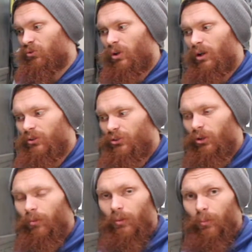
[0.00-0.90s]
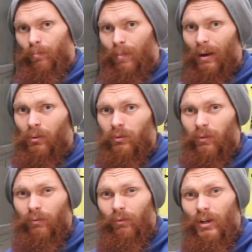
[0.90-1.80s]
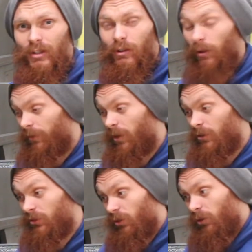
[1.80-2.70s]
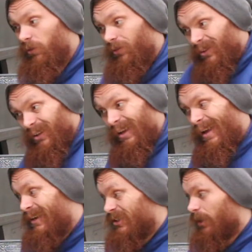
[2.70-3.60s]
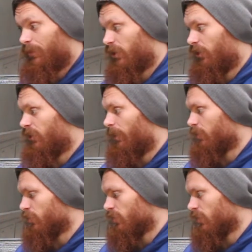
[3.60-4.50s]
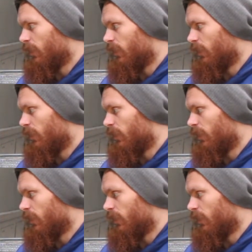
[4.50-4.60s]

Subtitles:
try and stop the valves from freezing at the first sign of any sub-zero temperatures.